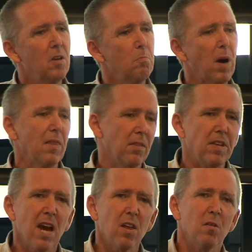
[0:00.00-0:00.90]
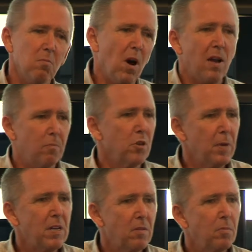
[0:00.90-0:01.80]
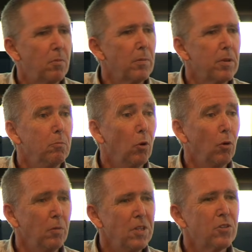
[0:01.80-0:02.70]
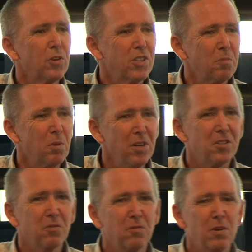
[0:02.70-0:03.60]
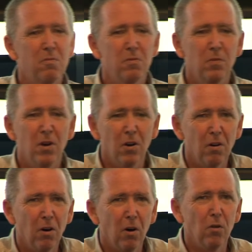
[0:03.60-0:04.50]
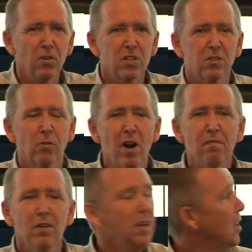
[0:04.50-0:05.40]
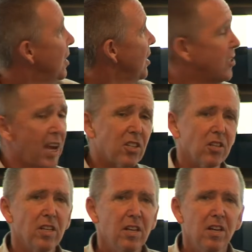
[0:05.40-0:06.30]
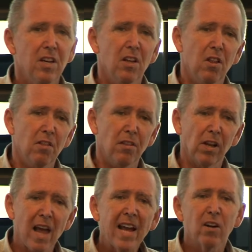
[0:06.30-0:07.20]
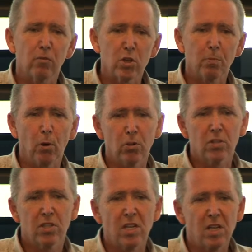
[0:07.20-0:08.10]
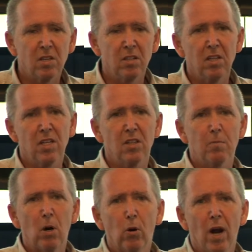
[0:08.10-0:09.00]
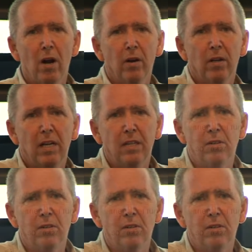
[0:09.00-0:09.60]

But the other, and to me probably the more interesting piece on this graph is actually the lack of response in the Mulgara and